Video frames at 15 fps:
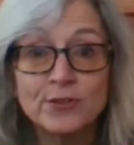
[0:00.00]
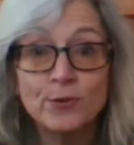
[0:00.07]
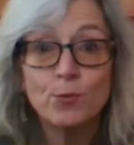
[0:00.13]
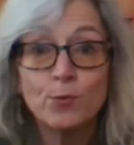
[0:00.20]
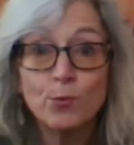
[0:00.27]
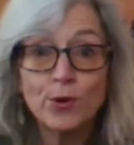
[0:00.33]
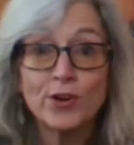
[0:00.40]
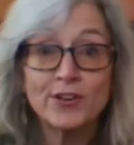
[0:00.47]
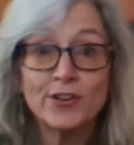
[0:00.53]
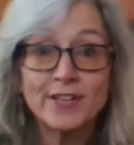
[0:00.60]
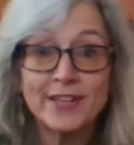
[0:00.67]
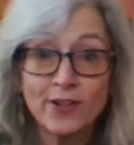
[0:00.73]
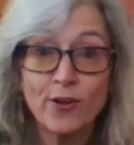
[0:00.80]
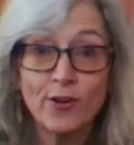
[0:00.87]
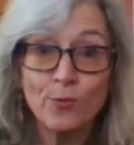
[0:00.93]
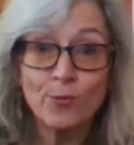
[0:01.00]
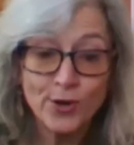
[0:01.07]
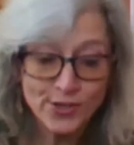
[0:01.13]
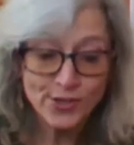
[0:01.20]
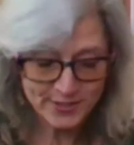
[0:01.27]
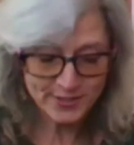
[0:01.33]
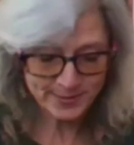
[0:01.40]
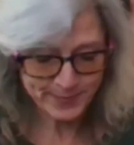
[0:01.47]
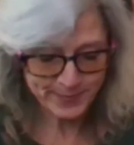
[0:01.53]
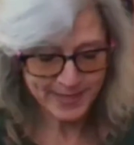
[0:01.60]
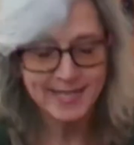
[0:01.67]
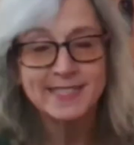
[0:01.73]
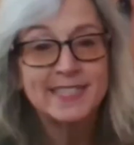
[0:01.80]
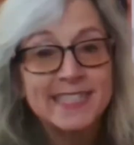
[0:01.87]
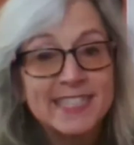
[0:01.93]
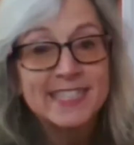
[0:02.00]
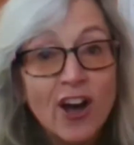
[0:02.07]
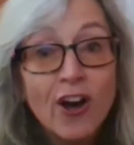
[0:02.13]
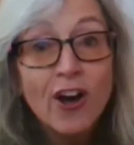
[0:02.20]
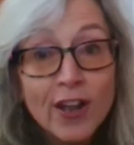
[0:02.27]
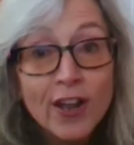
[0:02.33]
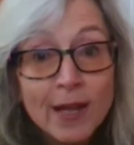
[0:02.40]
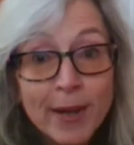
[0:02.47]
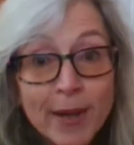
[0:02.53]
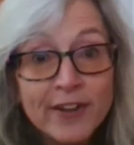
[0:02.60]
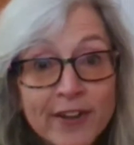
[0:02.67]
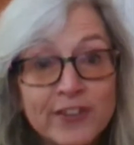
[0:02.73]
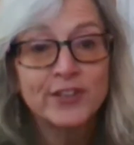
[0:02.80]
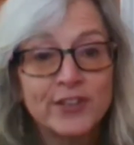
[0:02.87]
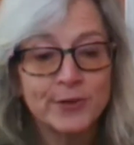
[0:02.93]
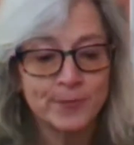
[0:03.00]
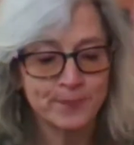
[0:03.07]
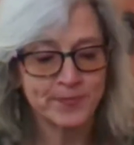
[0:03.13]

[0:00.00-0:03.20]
word in the whole world because it is all about you.